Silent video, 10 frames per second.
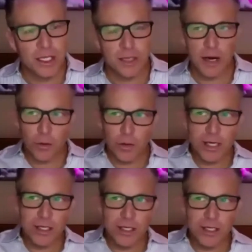It's about
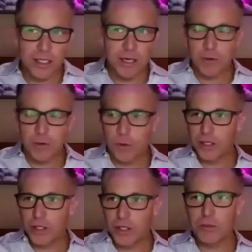creating deep, meaningful
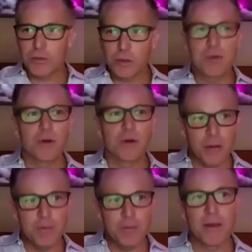relationships with people
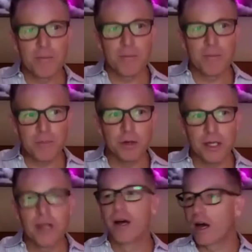and helping them
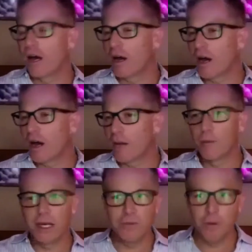build a
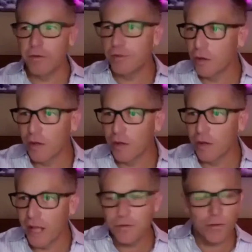more meaningful, fulfilled
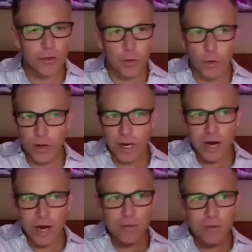life through
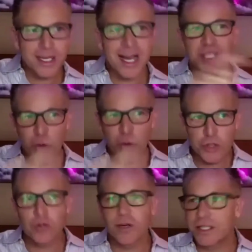whatever this
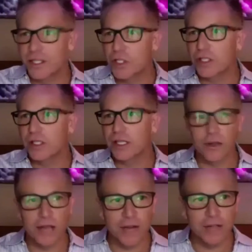consequential transition
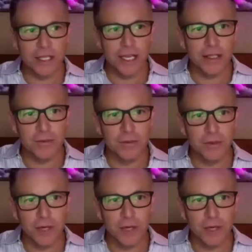is they're navigating.